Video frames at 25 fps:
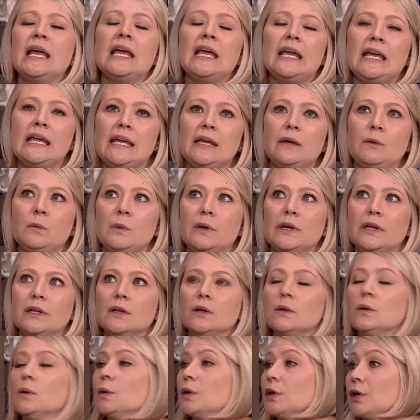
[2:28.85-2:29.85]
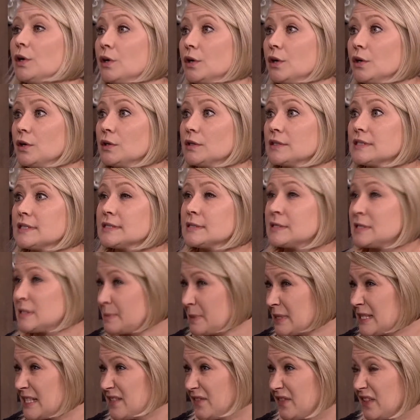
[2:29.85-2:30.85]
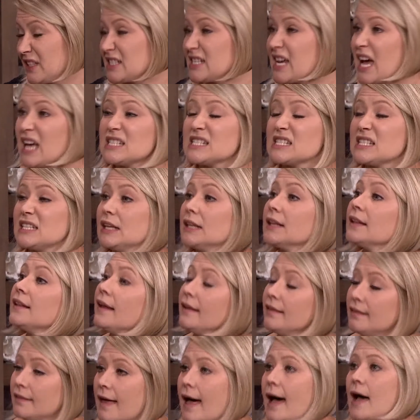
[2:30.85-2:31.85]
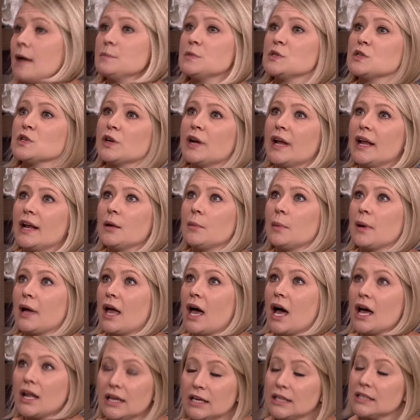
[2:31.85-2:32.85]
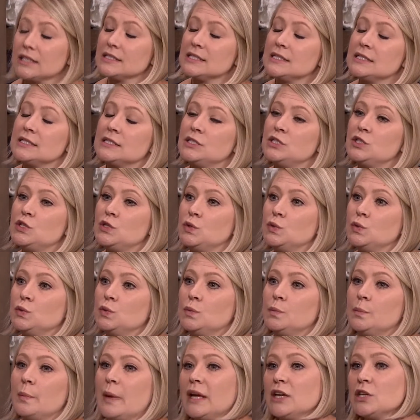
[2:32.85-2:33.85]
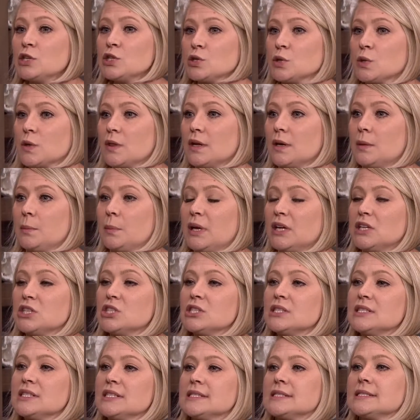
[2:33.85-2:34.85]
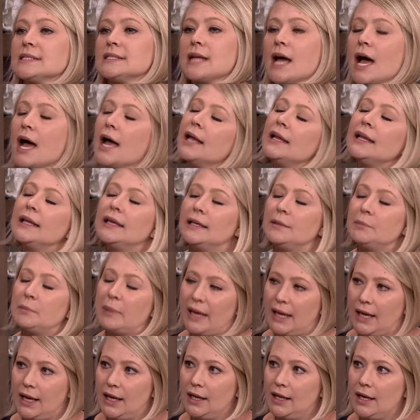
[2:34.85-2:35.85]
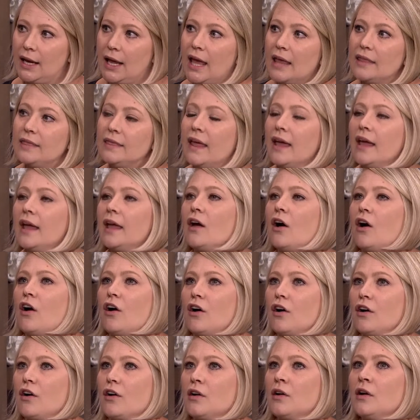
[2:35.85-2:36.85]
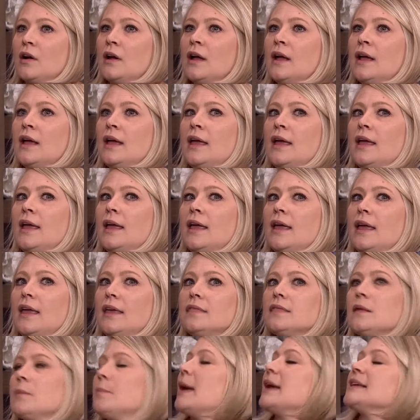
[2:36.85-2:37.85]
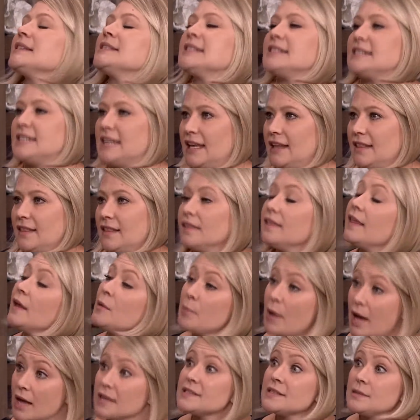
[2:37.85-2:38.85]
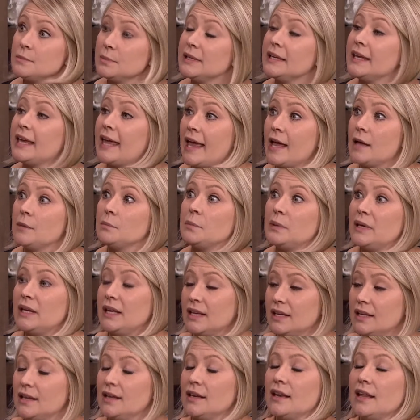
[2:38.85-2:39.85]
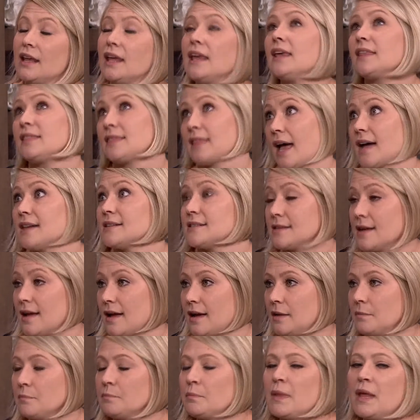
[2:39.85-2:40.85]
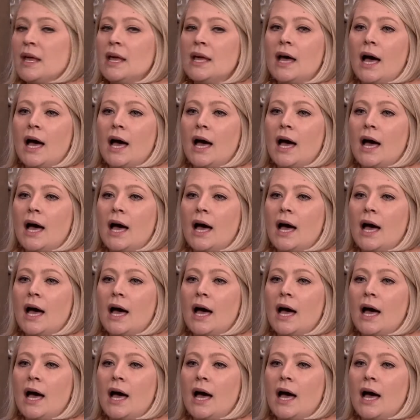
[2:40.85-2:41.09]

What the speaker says: He will order specific testing like labs or antibiotics to make sure that a patient is not in pain and they are in the best state that they possibly can be in at that time.